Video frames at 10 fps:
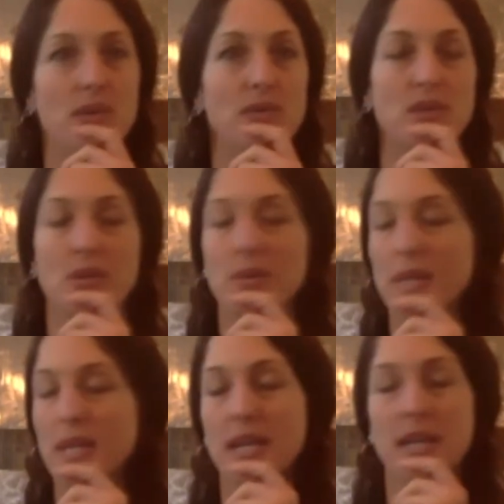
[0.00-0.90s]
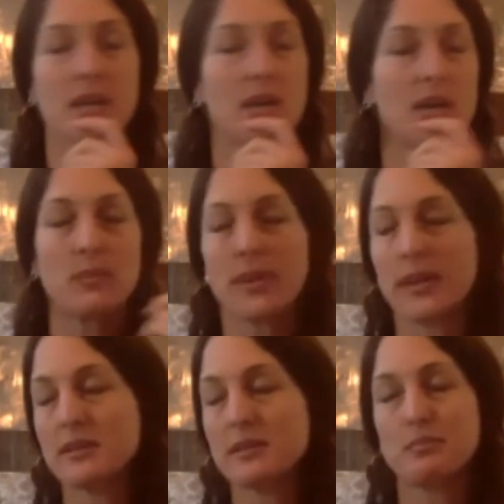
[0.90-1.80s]
You don't need any
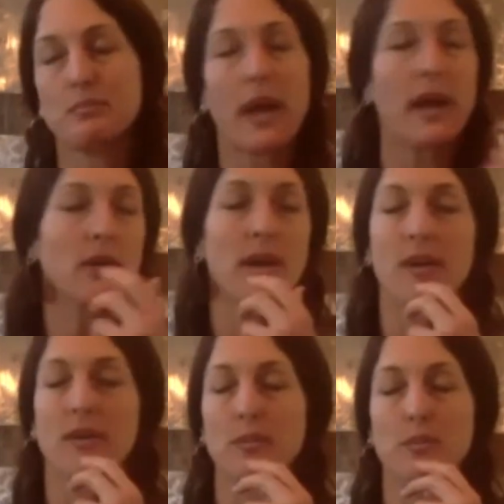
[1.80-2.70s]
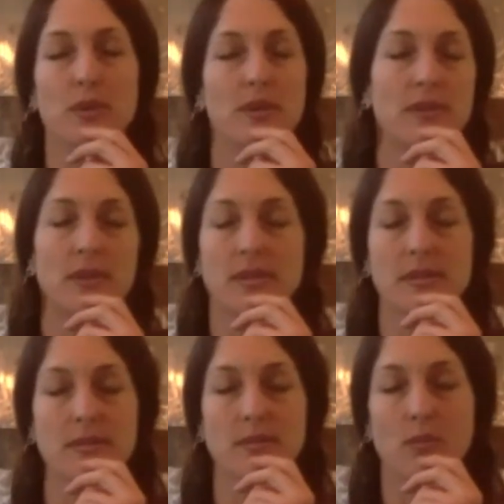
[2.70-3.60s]
complex background or
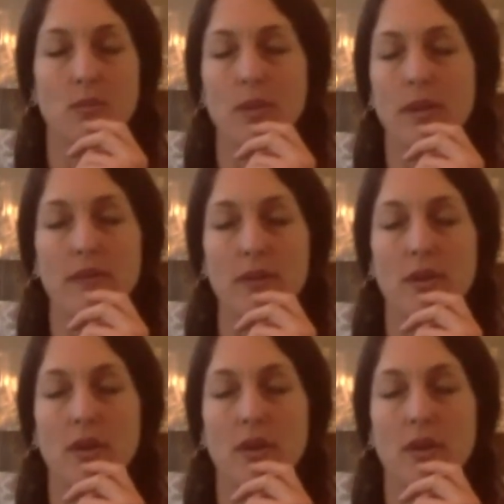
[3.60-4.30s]
previous whatever.